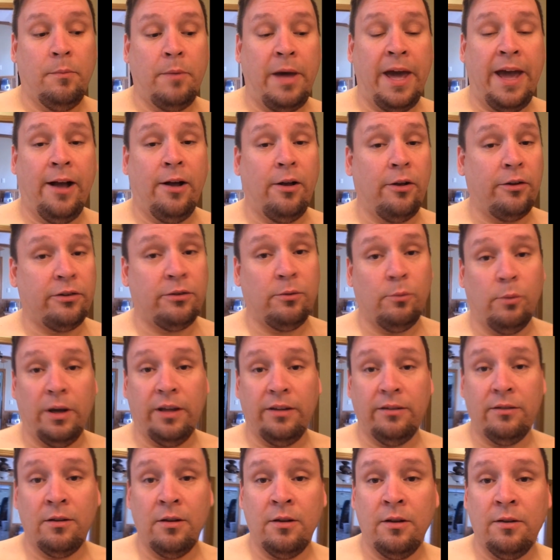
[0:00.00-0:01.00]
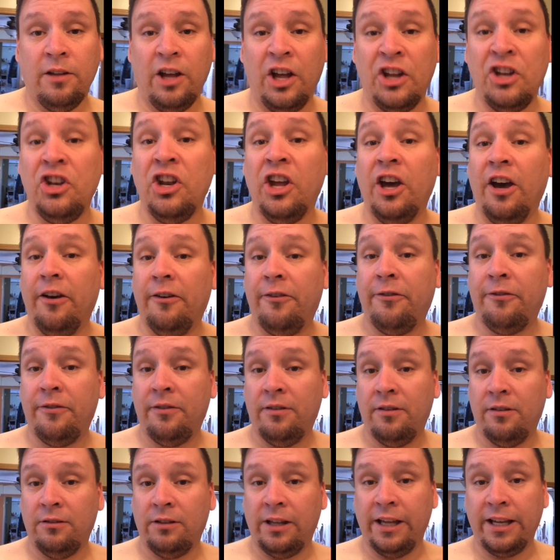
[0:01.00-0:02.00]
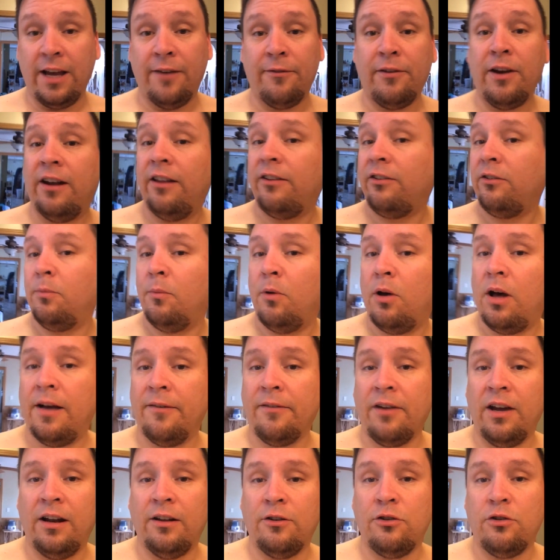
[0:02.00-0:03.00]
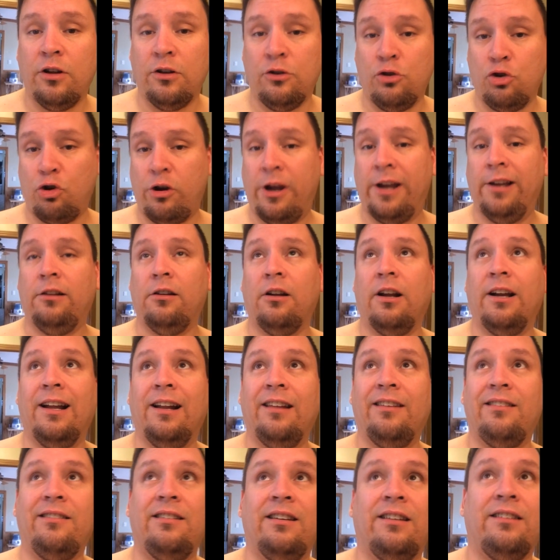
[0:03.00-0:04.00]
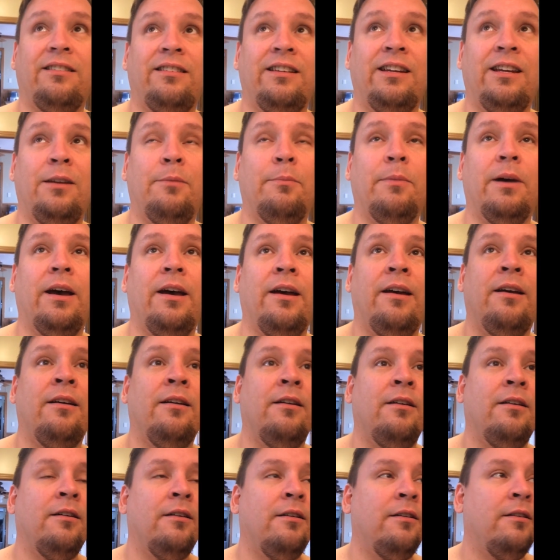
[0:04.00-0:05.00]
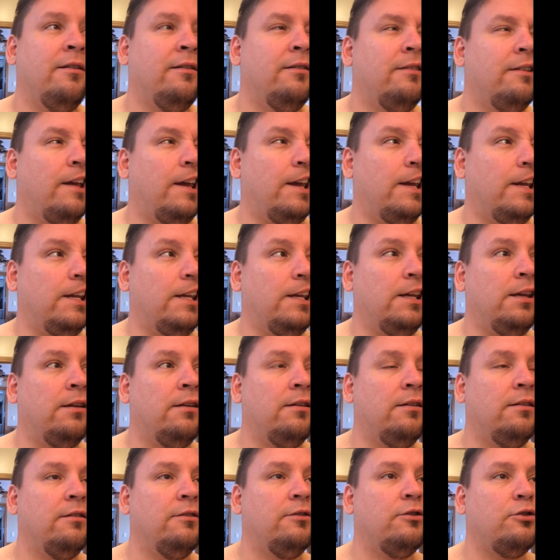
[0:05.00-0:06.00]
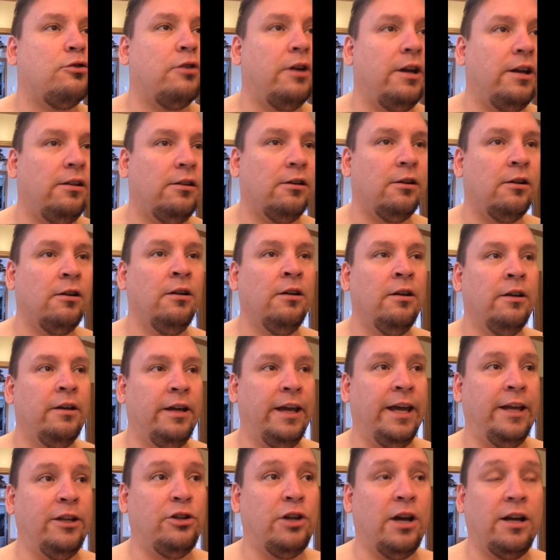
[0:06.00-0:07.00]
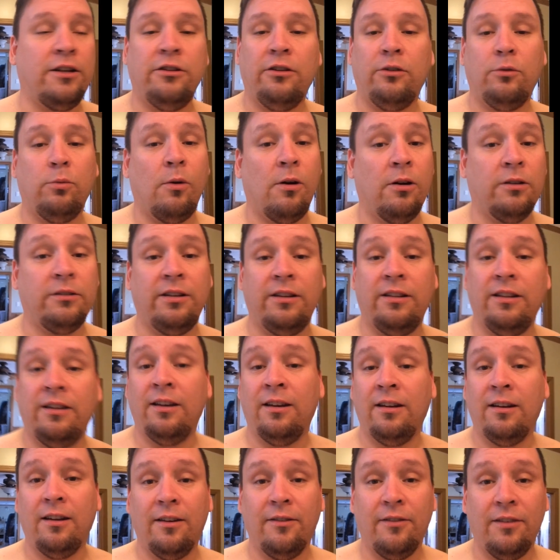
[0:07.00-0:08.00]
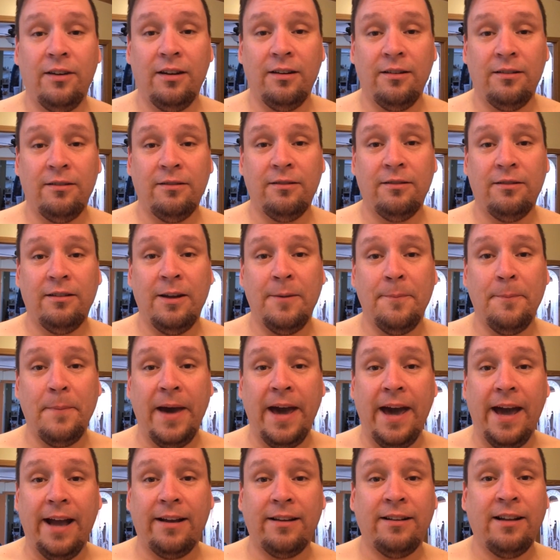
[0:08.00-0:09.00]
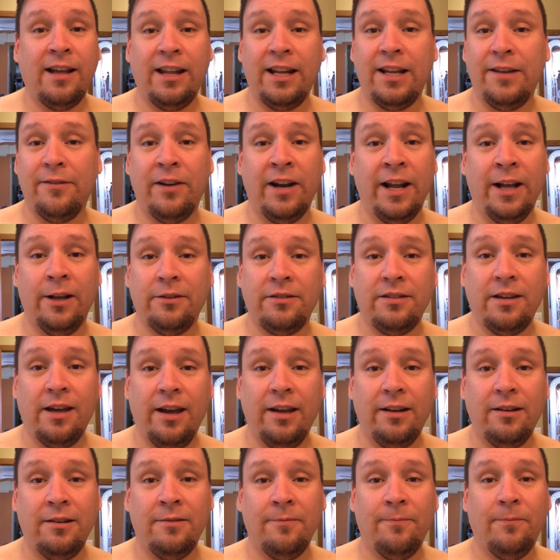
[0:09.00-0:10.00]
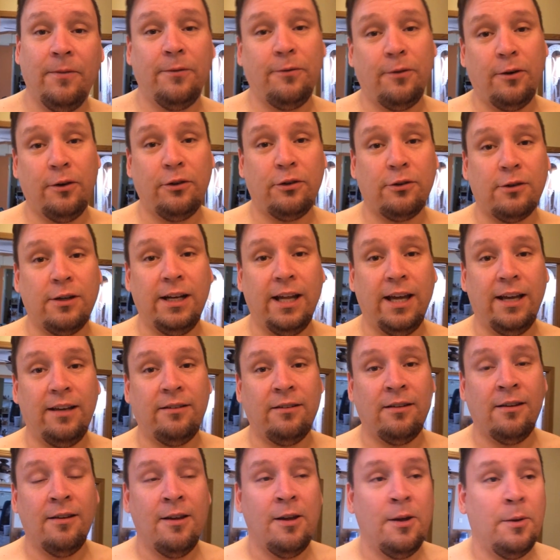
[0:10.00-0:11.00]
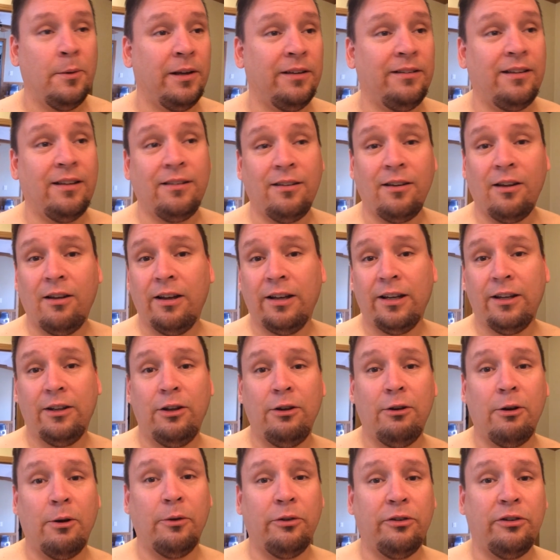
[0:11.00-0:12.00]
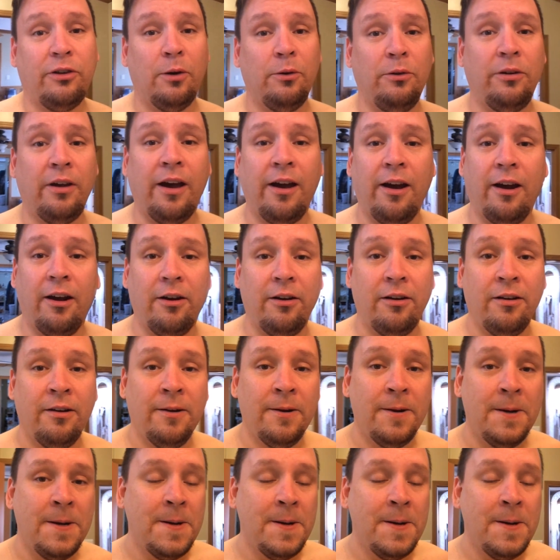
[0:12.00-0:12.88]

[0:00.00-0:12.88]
house was enough. Like I've got a trailer. I got a 16 by 80 trailer, and I just walked to the end of it and back, not even outside, the first 3 days, because that's all I could do. I was so tired.